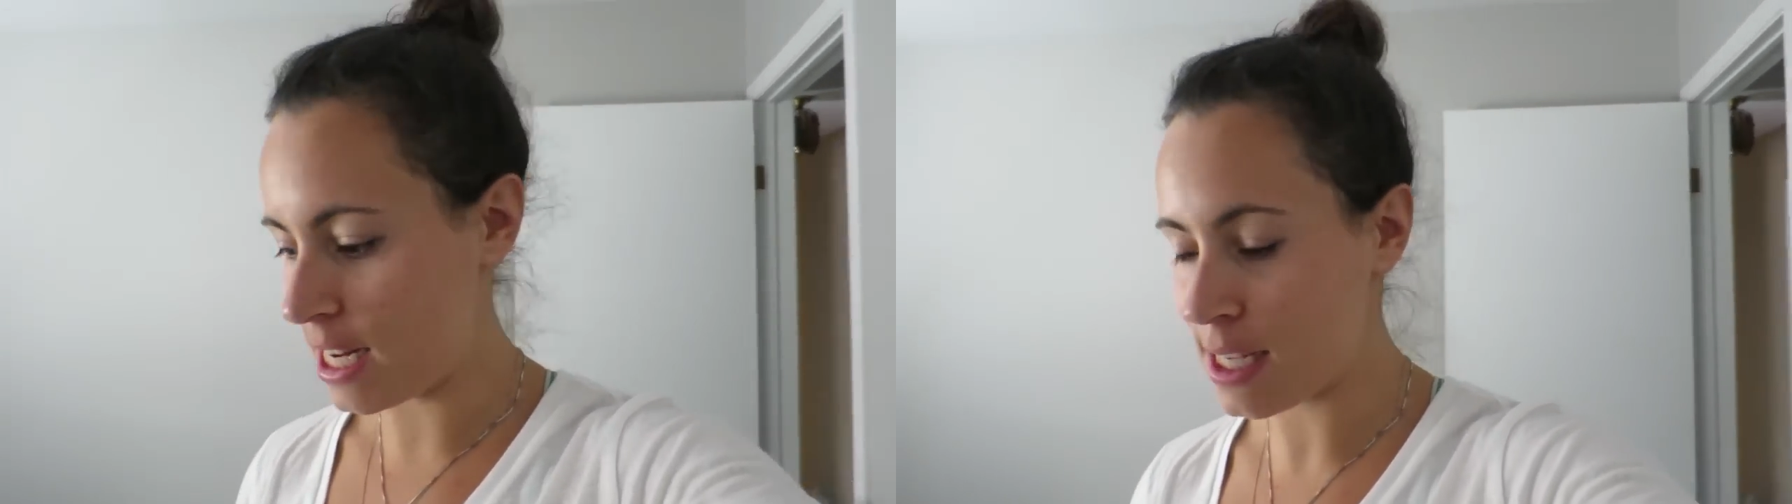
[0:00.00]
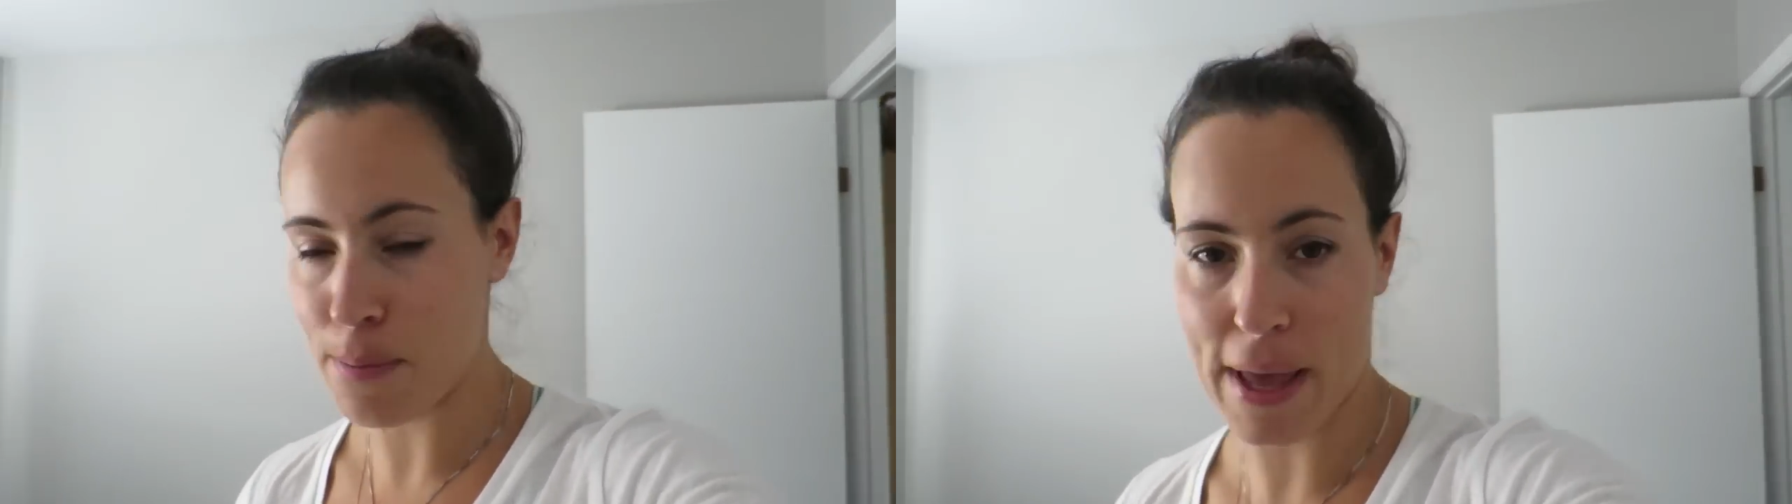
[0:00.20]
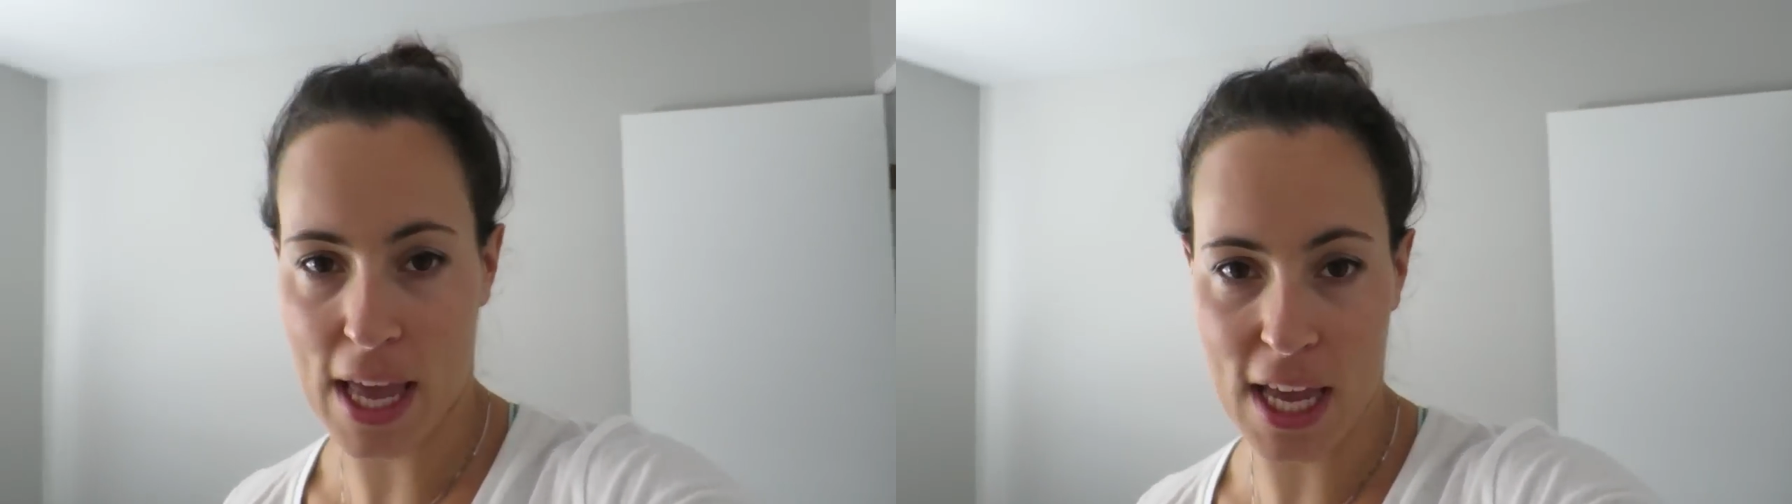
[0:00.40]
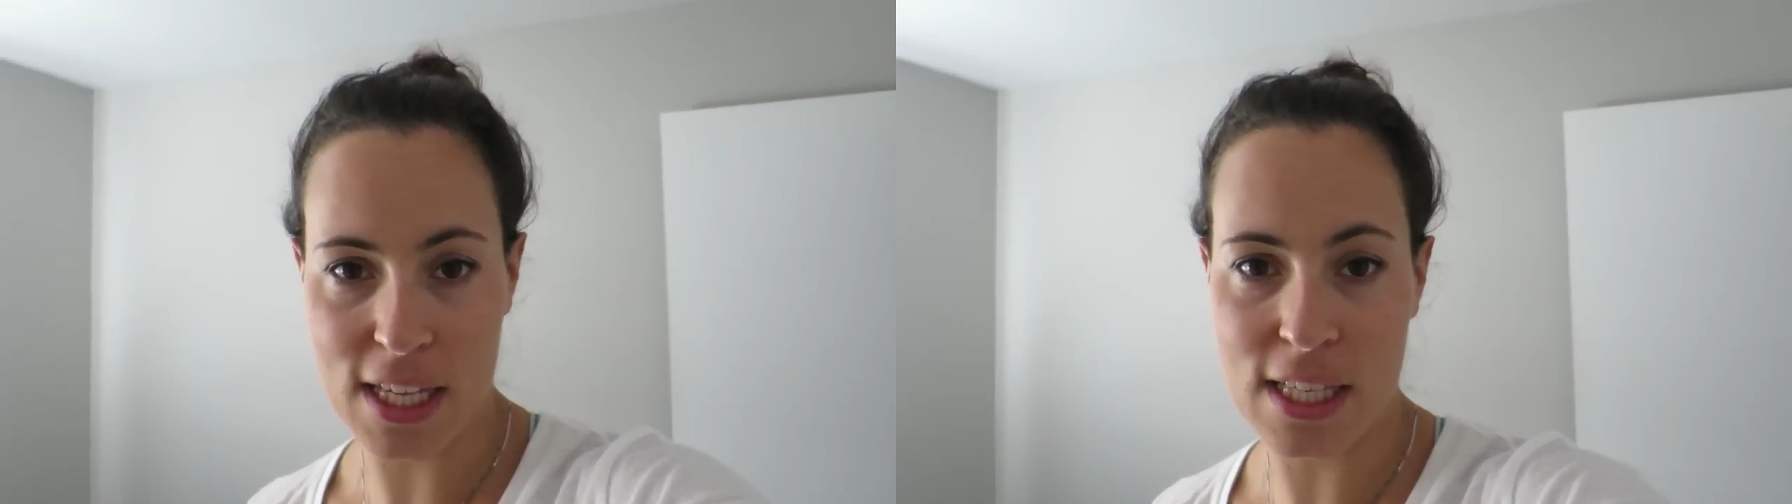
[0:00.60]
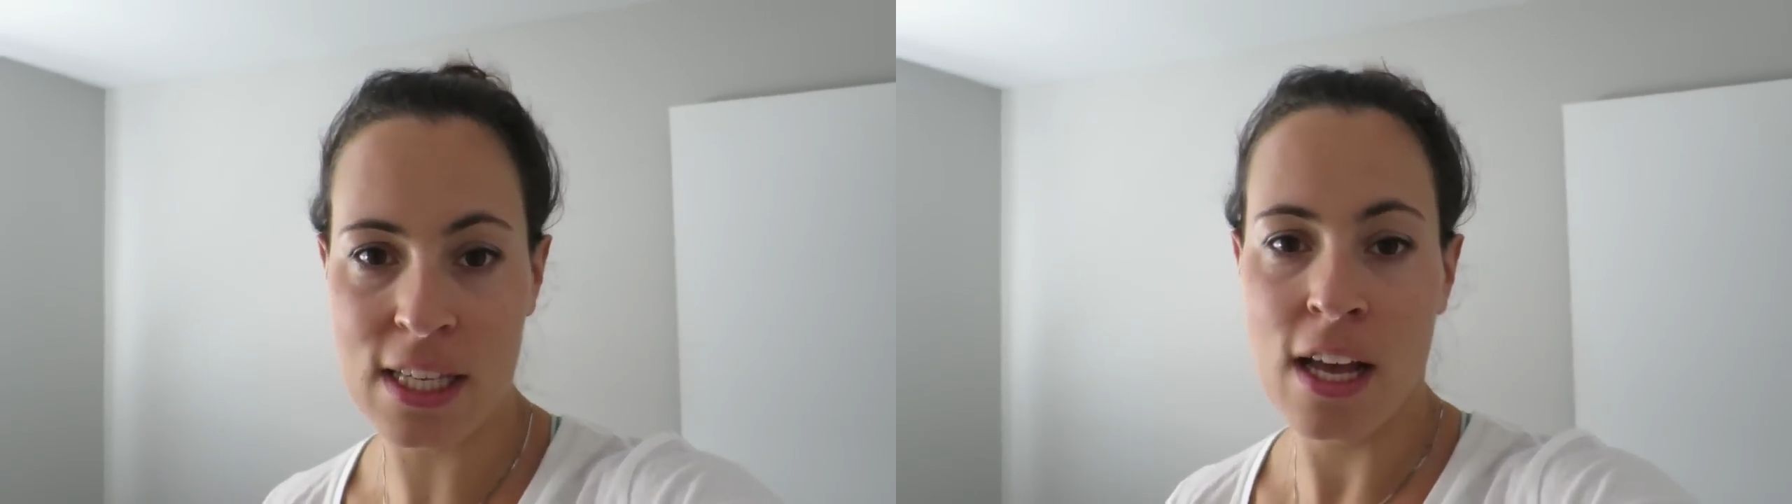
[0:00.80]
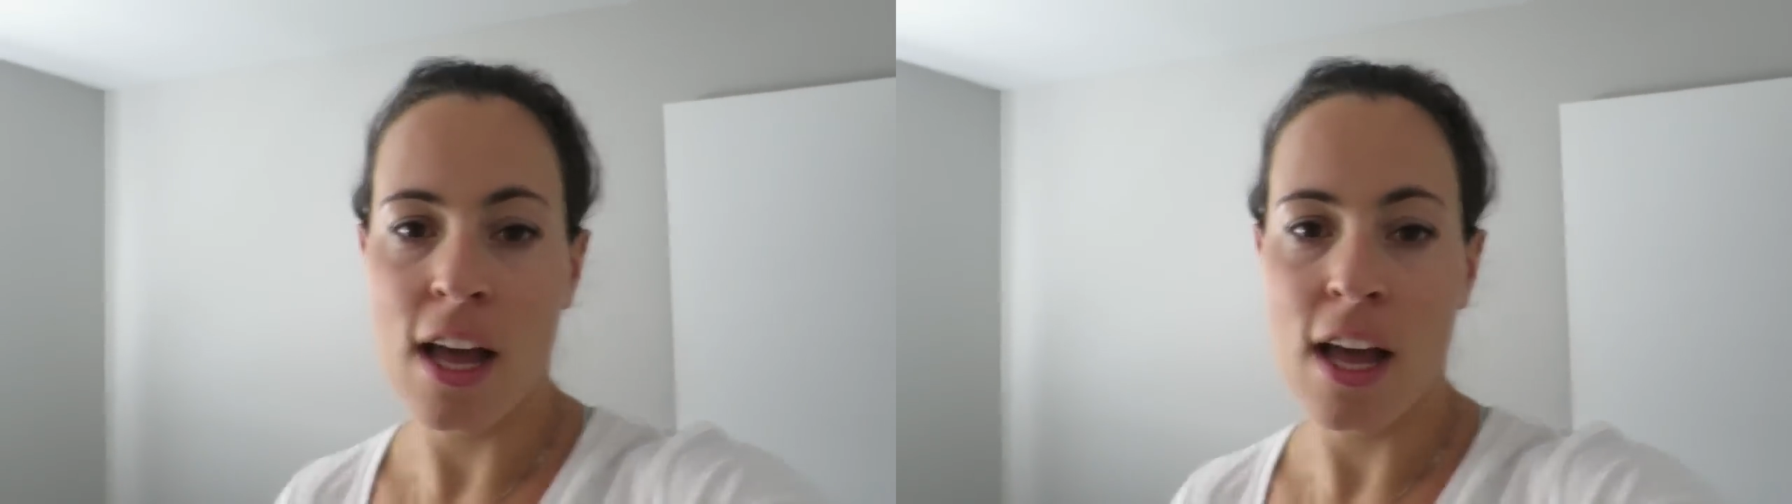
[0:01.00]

this space.